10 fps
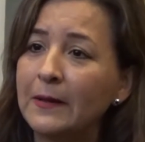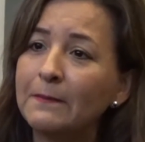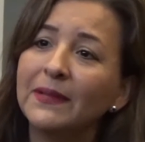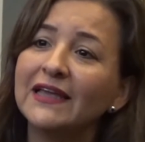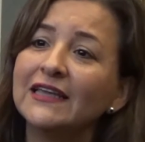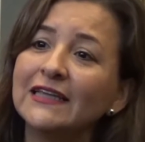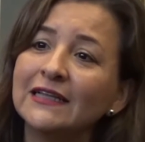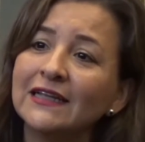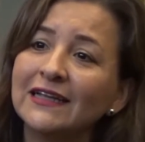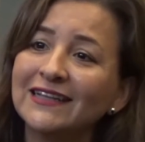
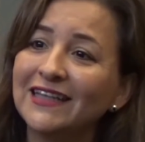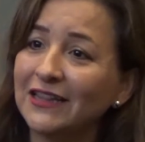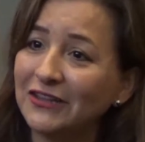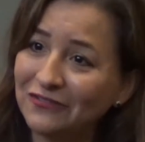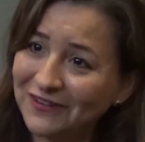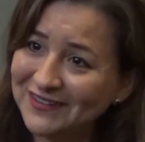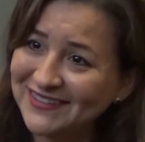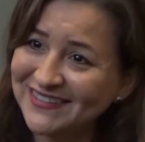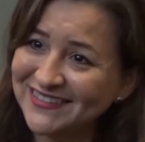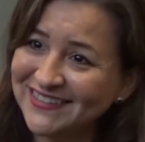making that difference.